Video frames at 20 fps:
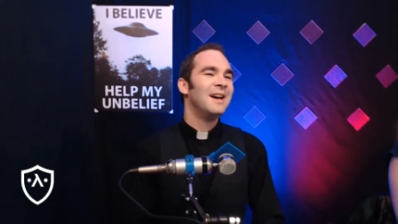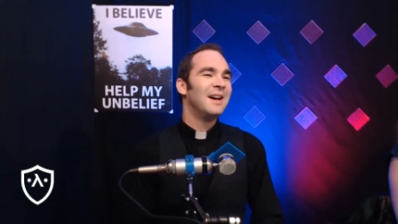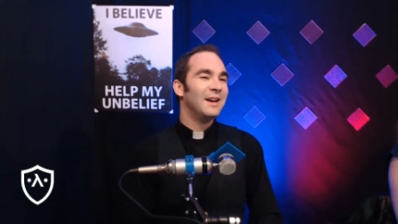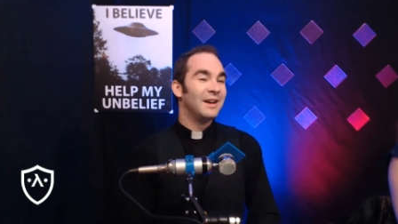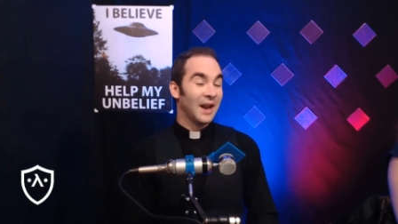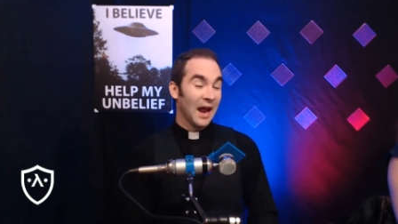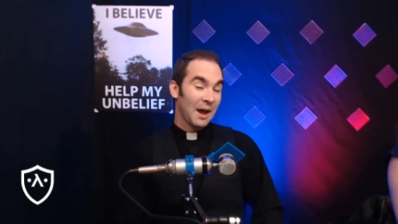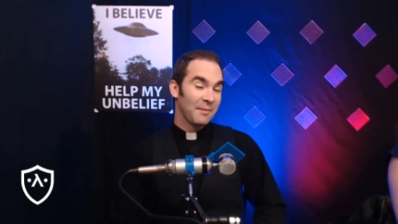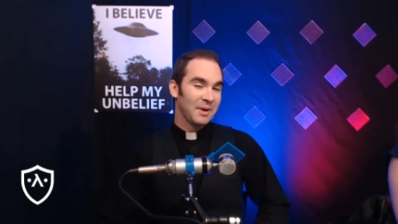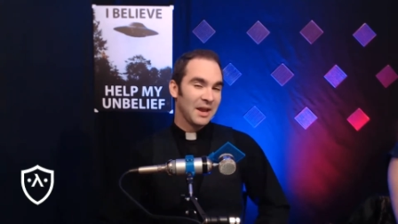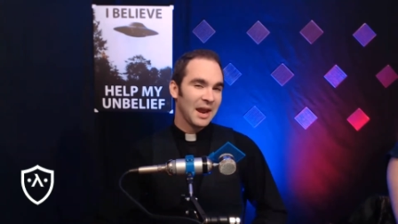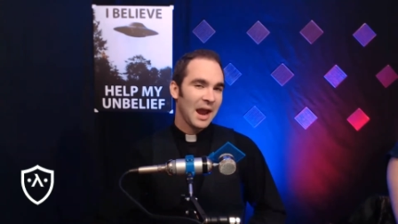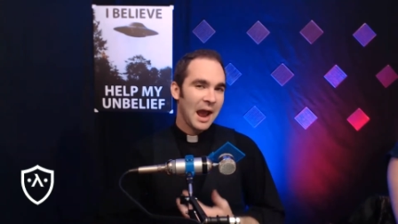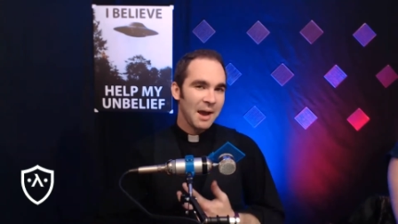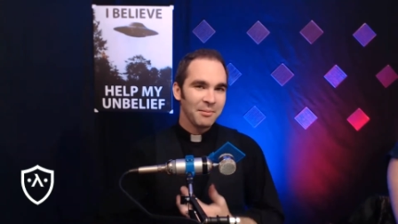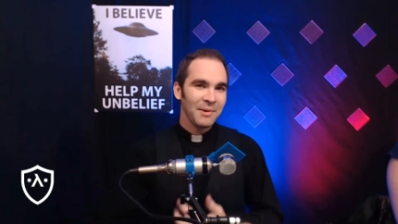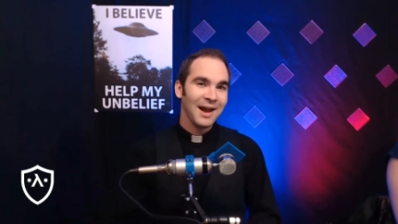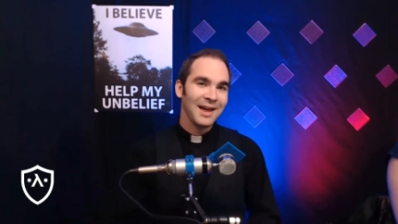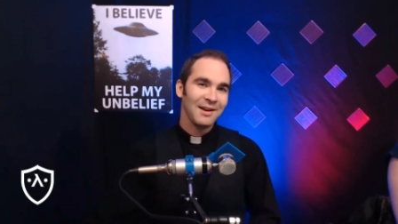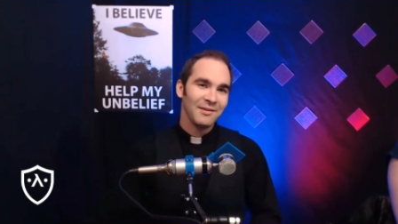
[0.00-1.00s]
And, I mean,
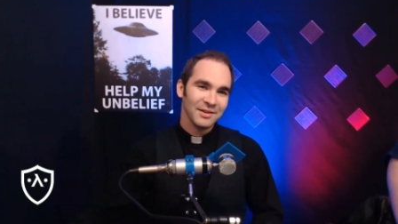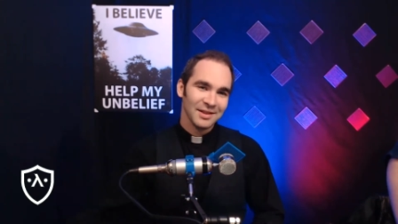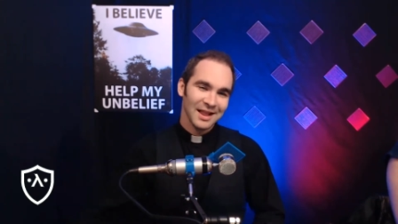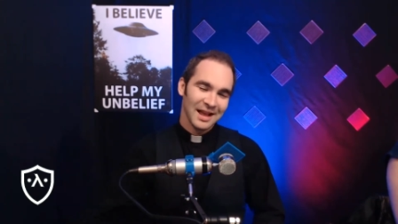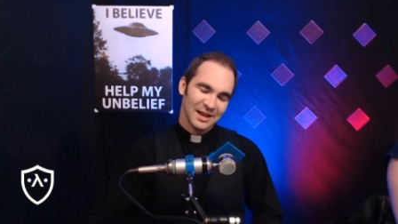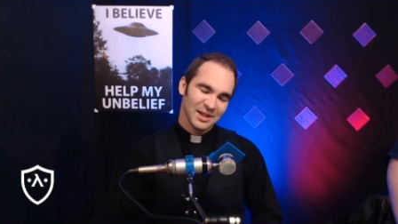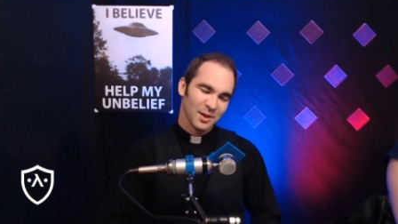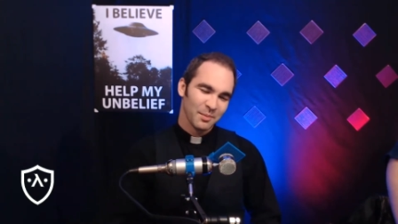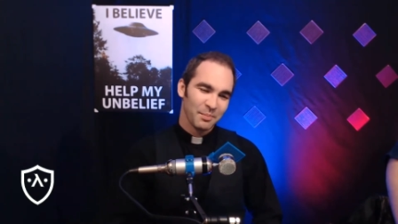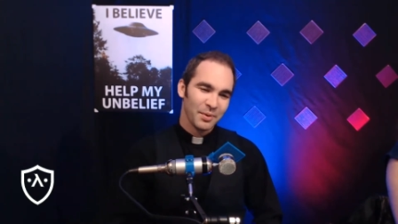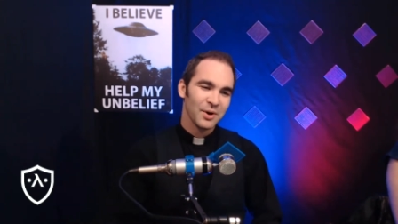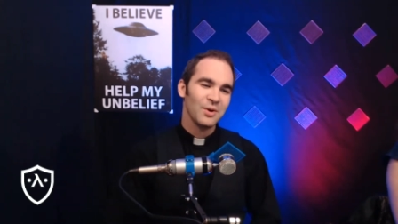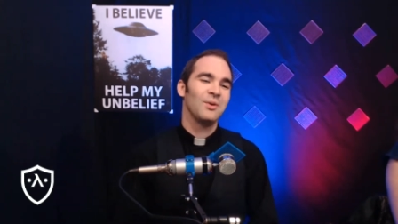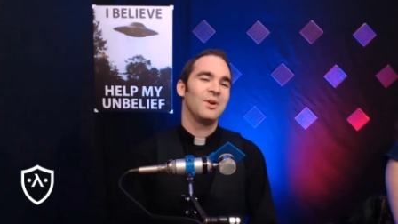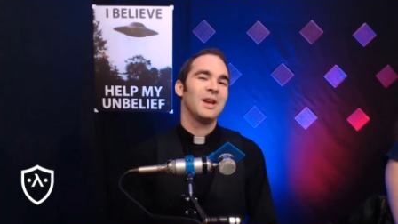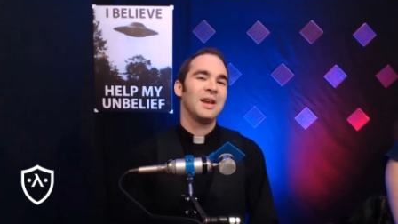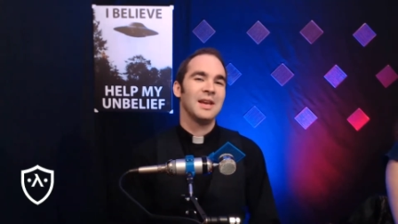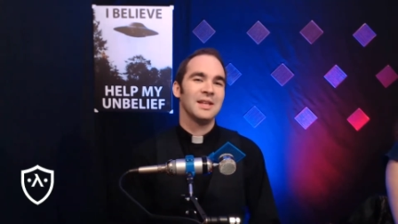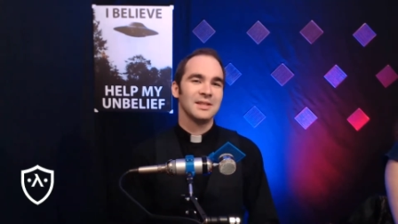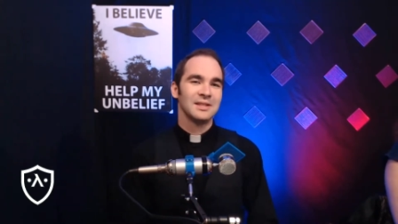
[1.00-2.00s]
I'm kind of at, like, the prude
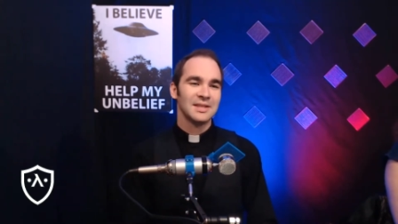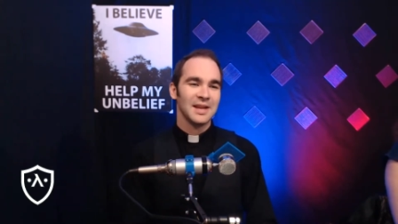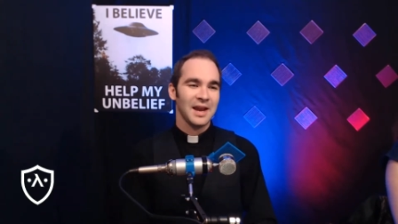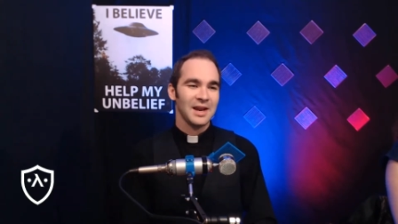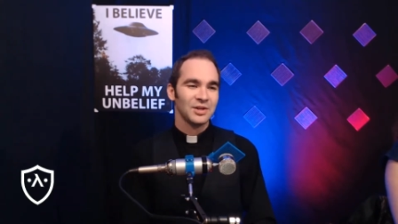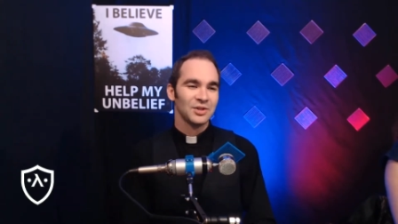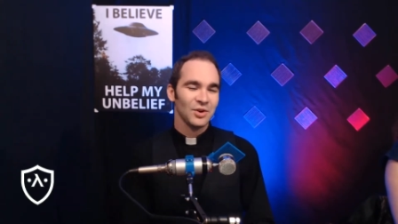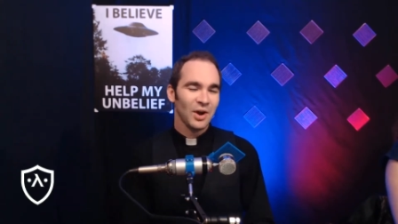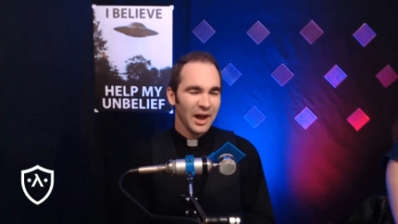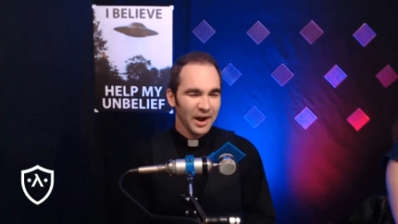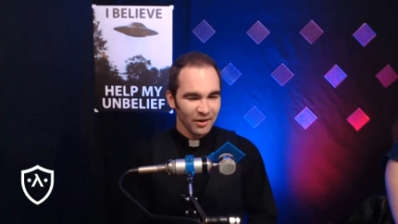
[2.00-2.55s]
again stage. So I don't